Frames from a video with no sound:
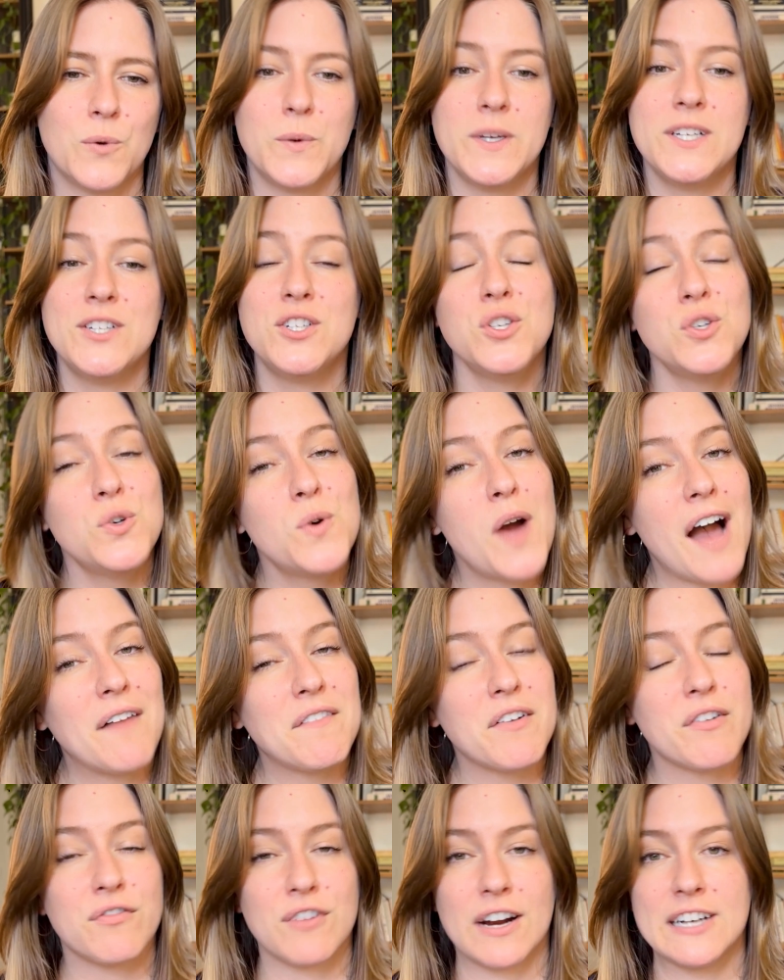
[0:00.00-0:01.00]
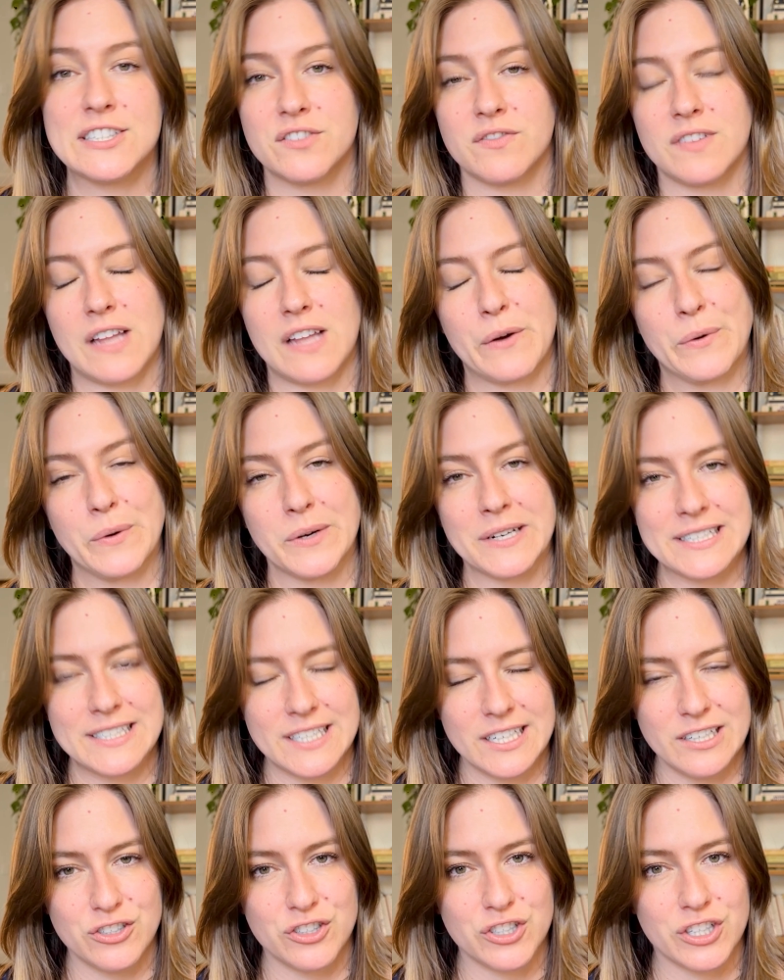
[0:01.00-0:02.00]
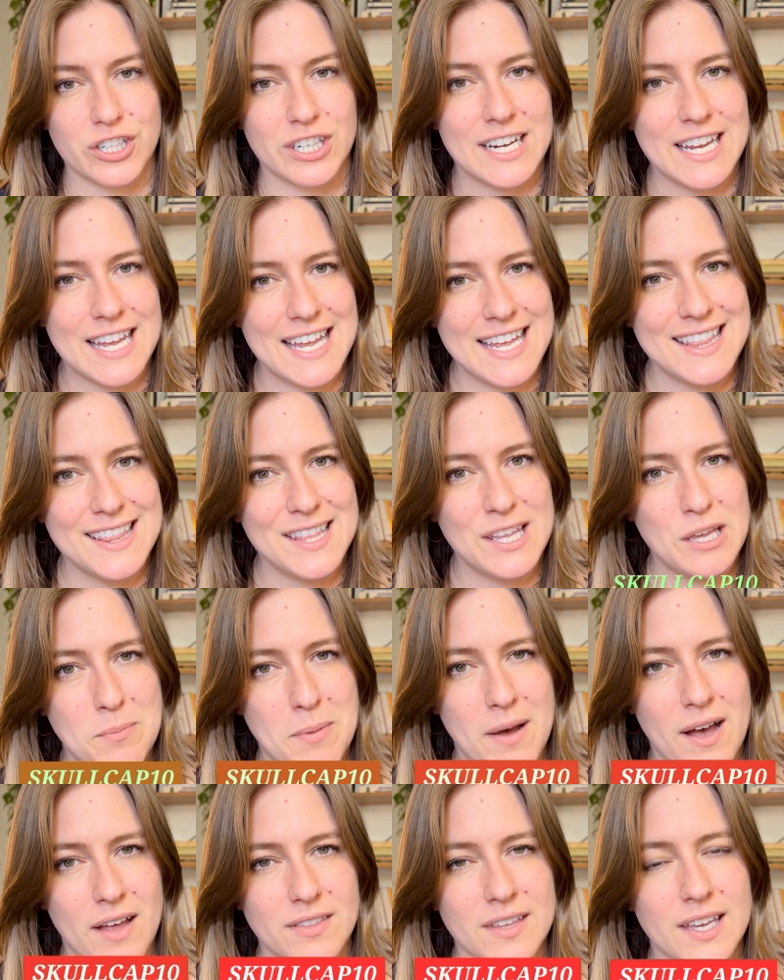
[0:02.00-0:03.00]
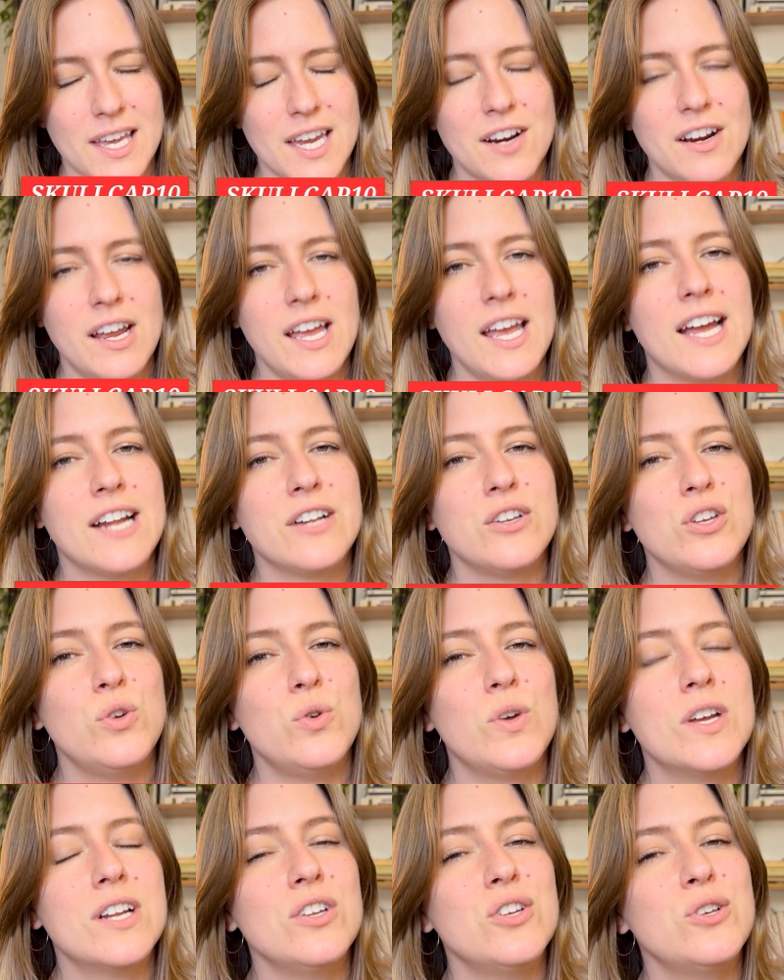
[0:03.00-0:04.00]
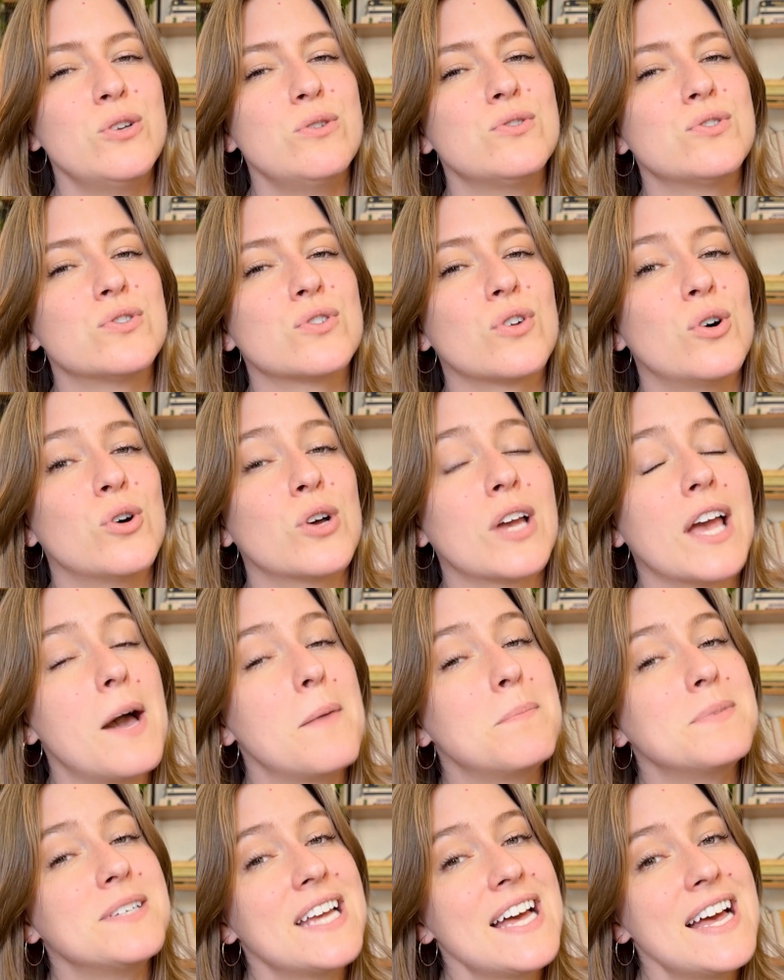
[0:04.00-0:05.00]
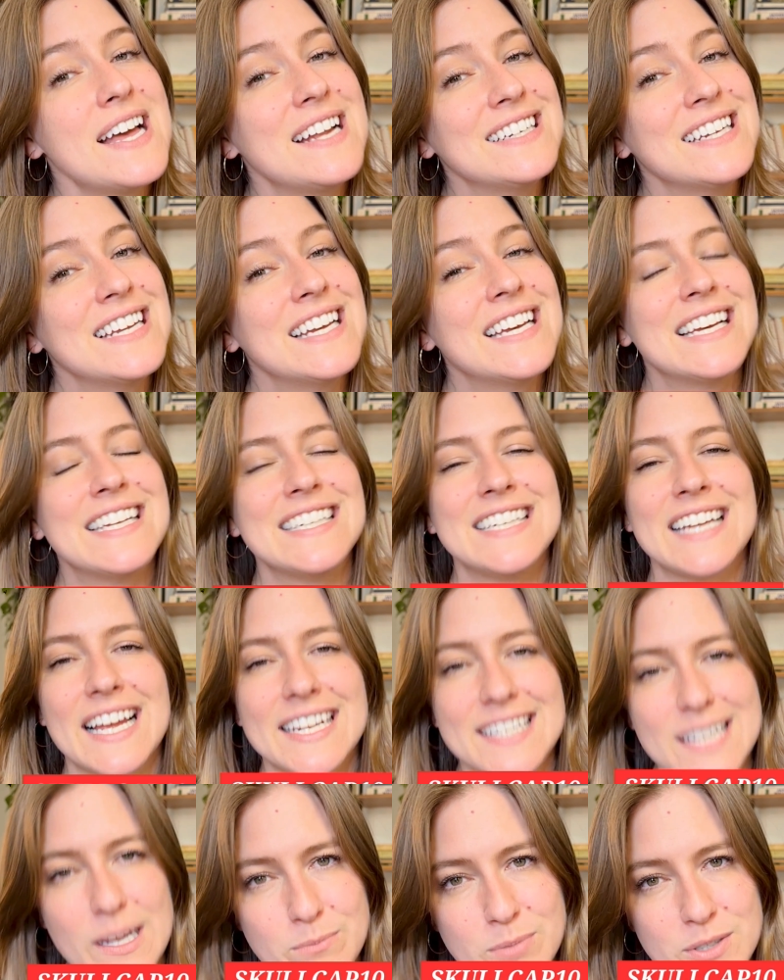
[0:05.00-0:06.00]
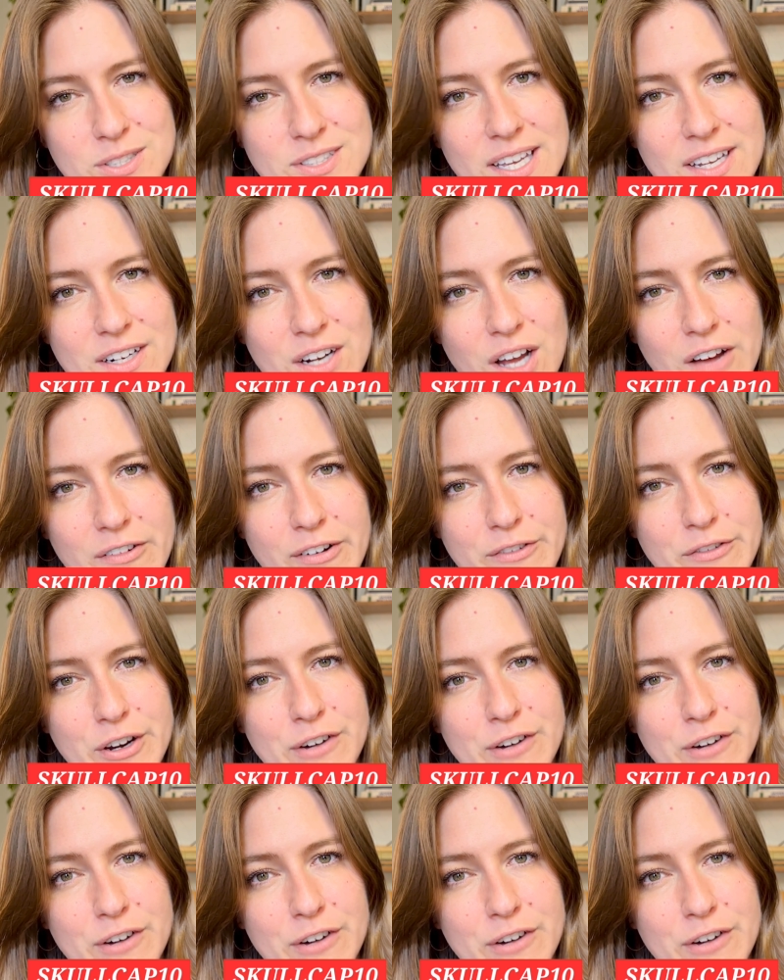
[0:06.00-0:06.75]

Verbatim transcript: We do have a fresh flowering tincture in the apothecary, and you can use Skullcap 10 to get 10% off of your